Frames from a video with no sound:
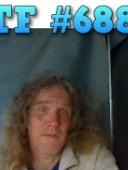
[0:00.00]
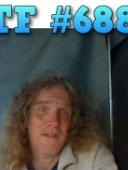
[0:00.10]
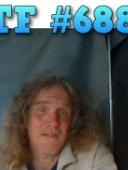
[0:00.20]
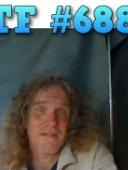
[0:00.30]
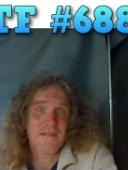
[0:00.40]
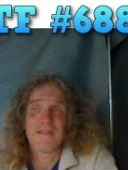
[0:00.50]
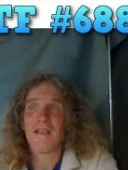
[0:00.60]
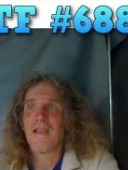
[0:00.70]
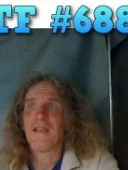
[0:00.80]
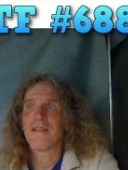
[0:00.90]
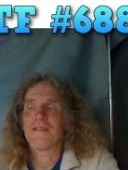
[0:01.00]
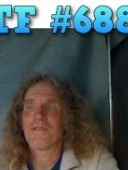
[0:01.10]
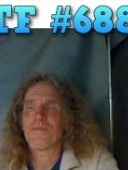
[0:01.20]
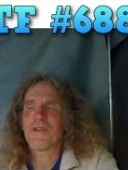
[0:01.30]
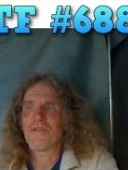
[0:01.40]
I mean, this is
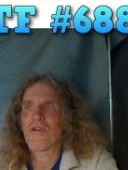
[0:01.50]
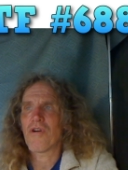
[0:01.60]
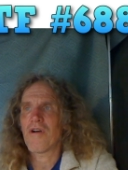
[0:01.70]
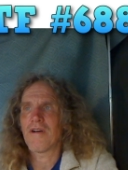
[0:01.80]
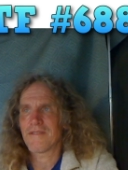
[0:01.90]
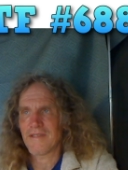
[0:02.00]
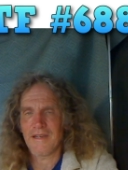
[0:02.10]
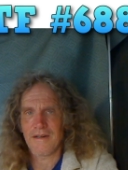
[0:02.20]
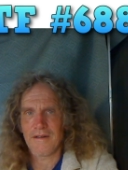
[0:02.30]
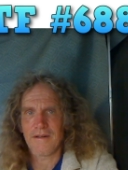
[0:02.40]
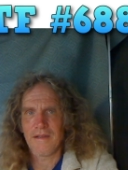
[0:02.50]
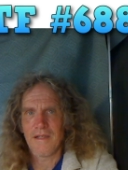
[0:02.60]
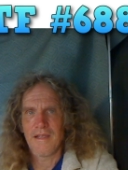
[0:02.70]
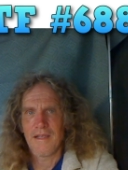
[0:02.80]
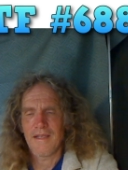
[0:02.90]
the, the real cause here
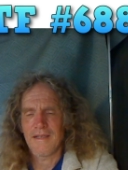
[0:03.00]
